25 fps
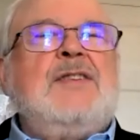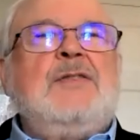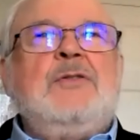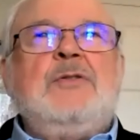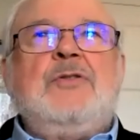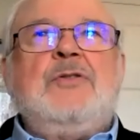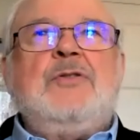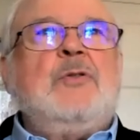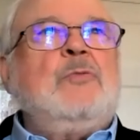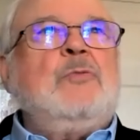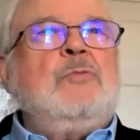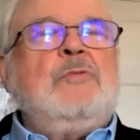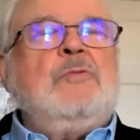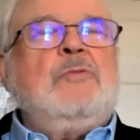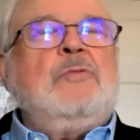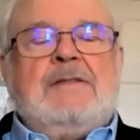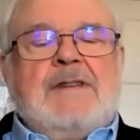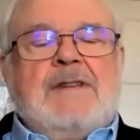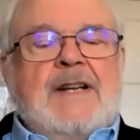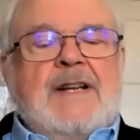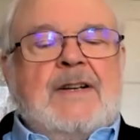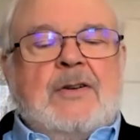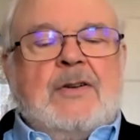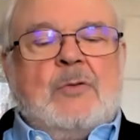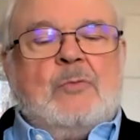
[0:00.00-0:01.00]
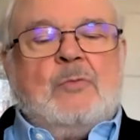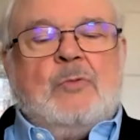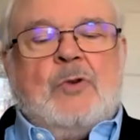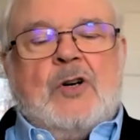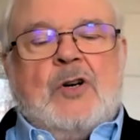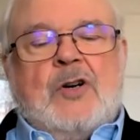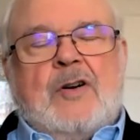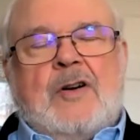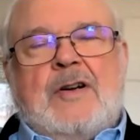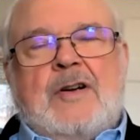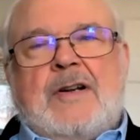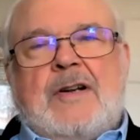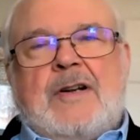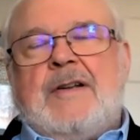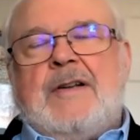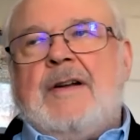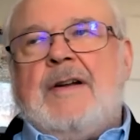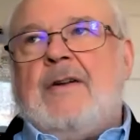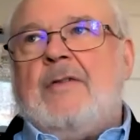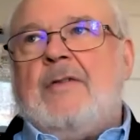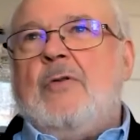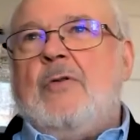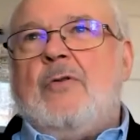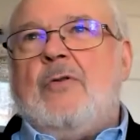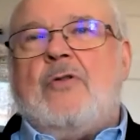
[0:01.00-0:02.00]
who do really good work,
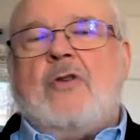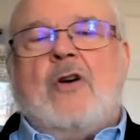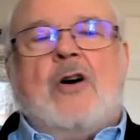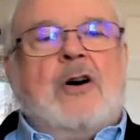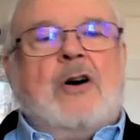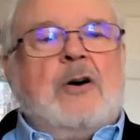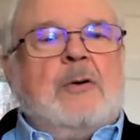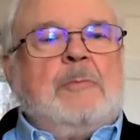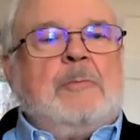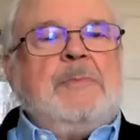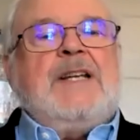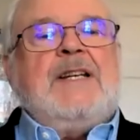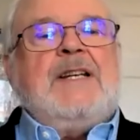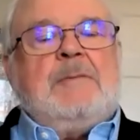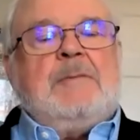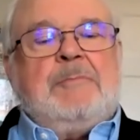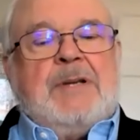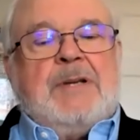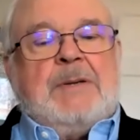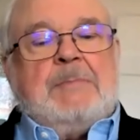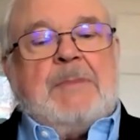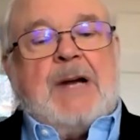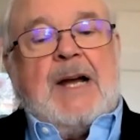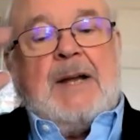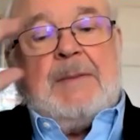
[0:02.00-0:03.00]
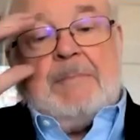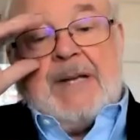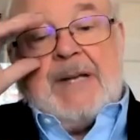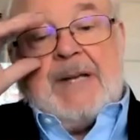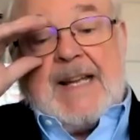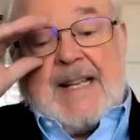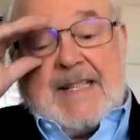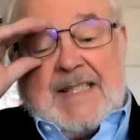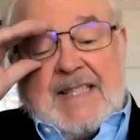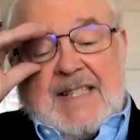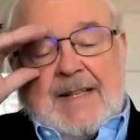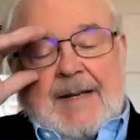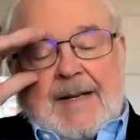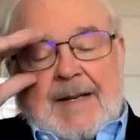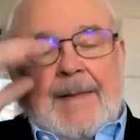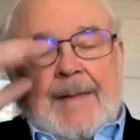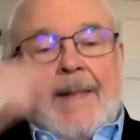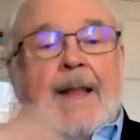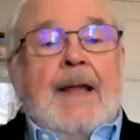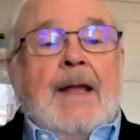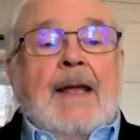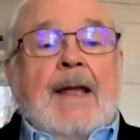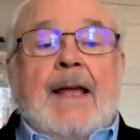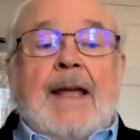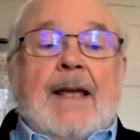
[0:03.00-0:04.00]
who call me to be my best.
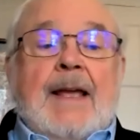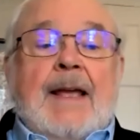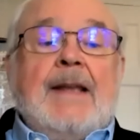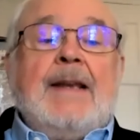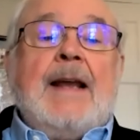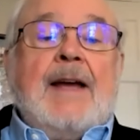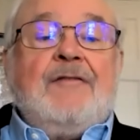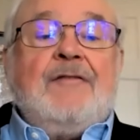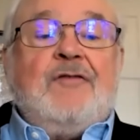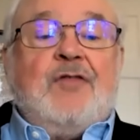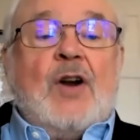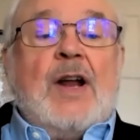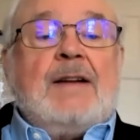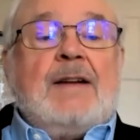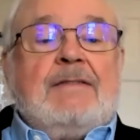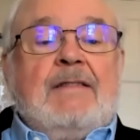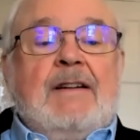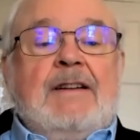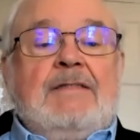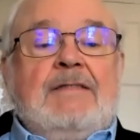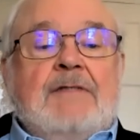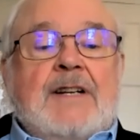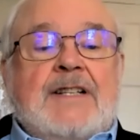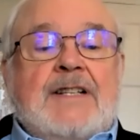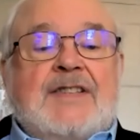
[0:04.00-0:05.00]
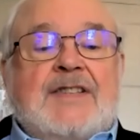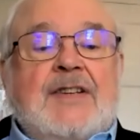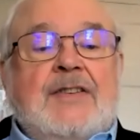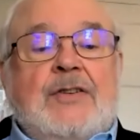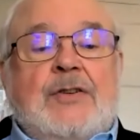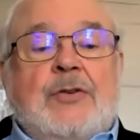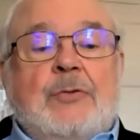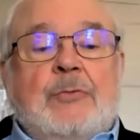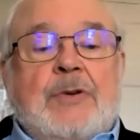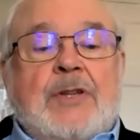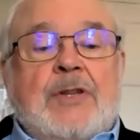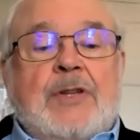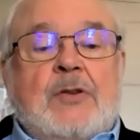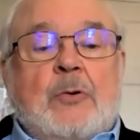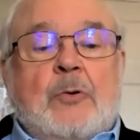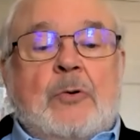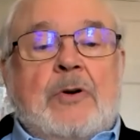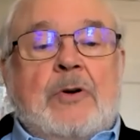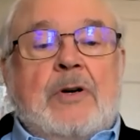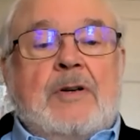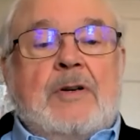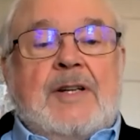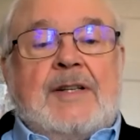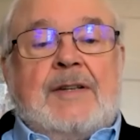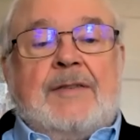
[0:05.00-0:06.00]
And I frankly listened to
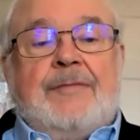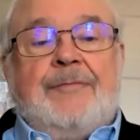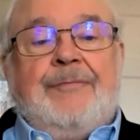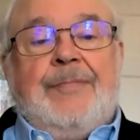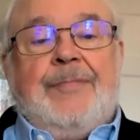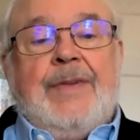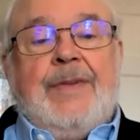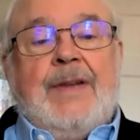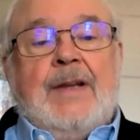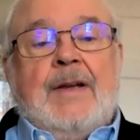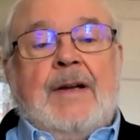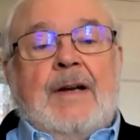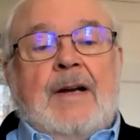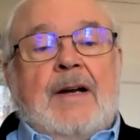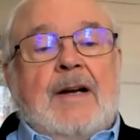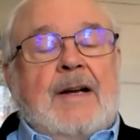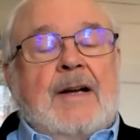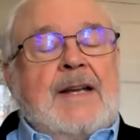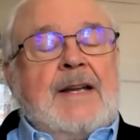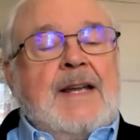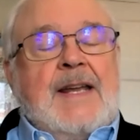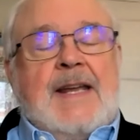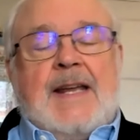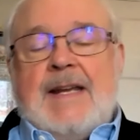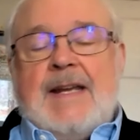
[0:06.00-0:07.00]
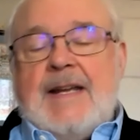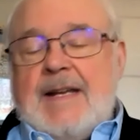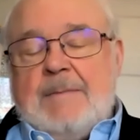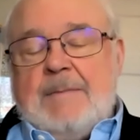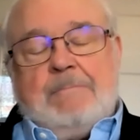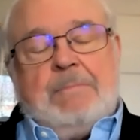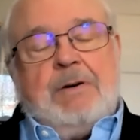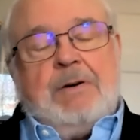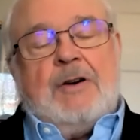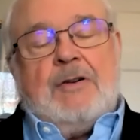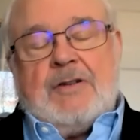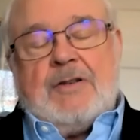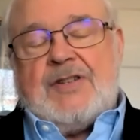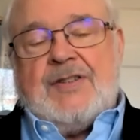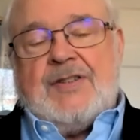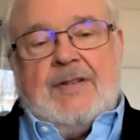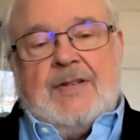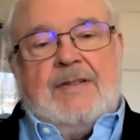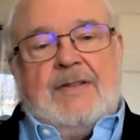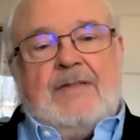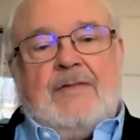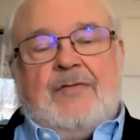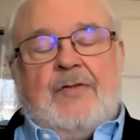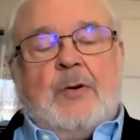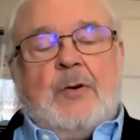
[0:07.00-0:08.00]
authority. A key
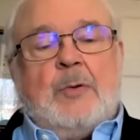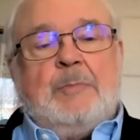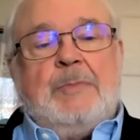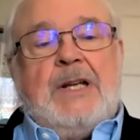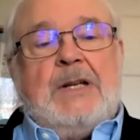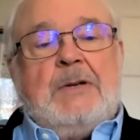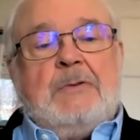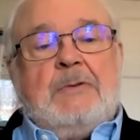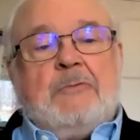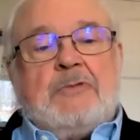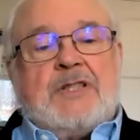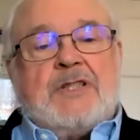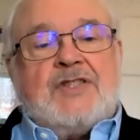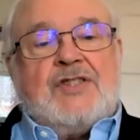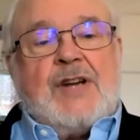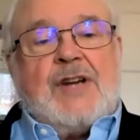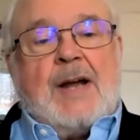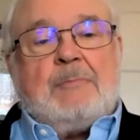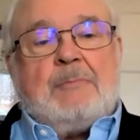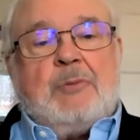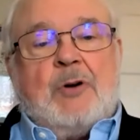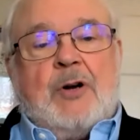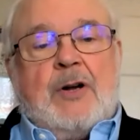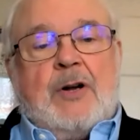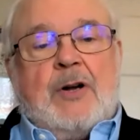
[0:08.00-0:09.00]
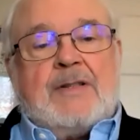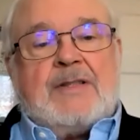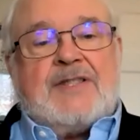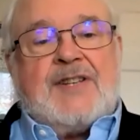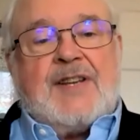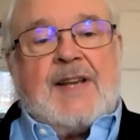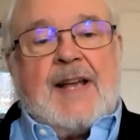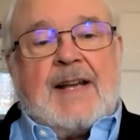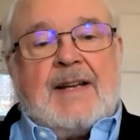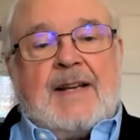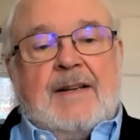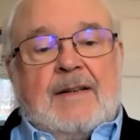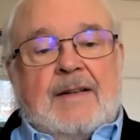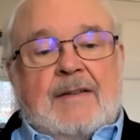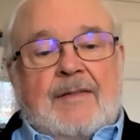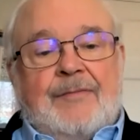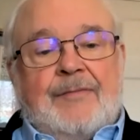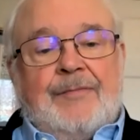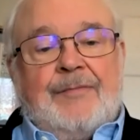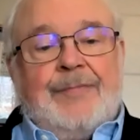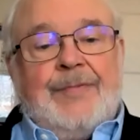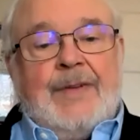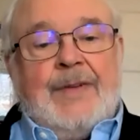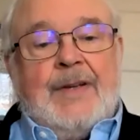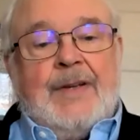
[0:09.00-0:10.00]
person for me was John Paul II,
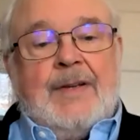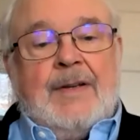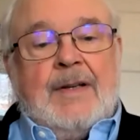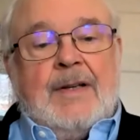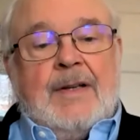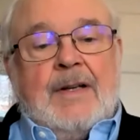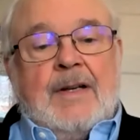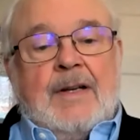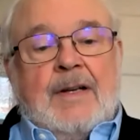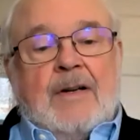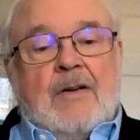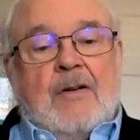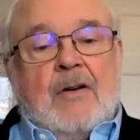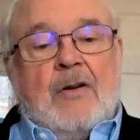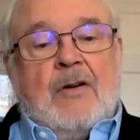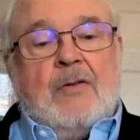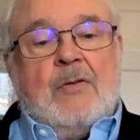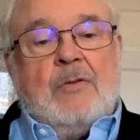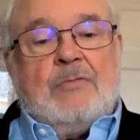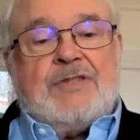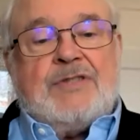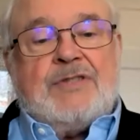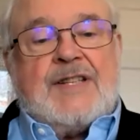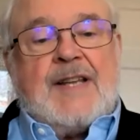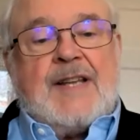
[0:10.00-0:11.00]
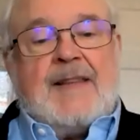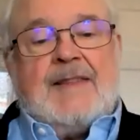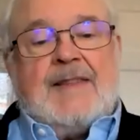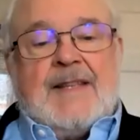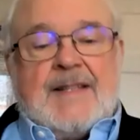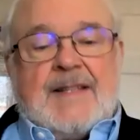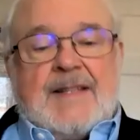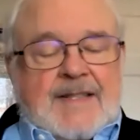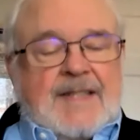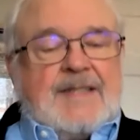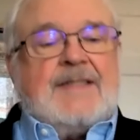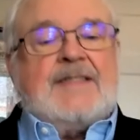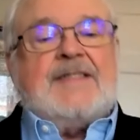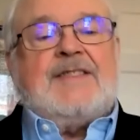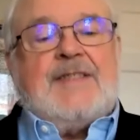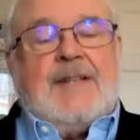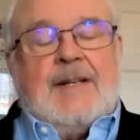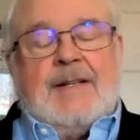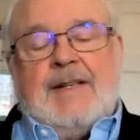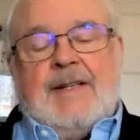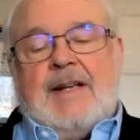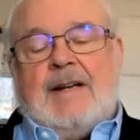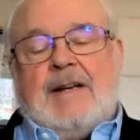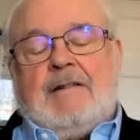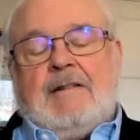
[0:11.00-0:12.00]
who said this is
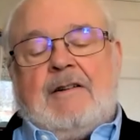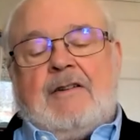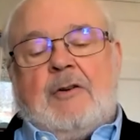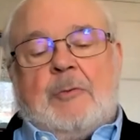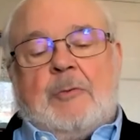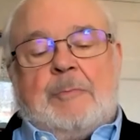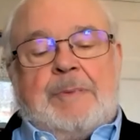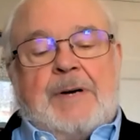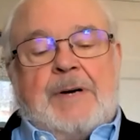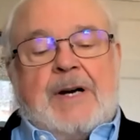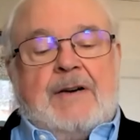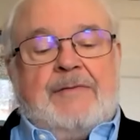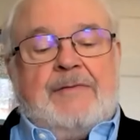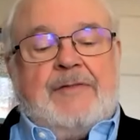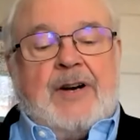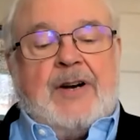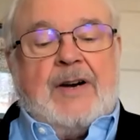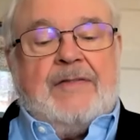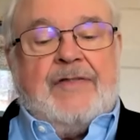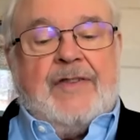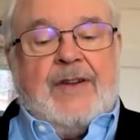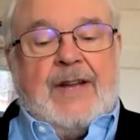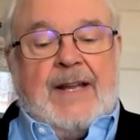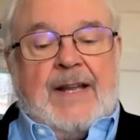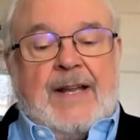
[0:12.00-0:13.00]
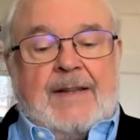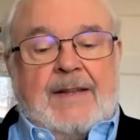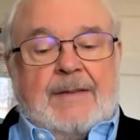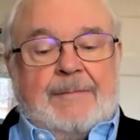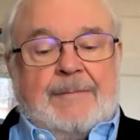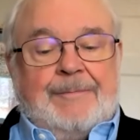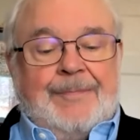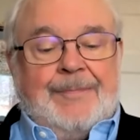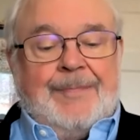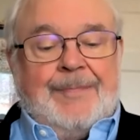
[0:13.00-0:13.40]
an integral part of our faith.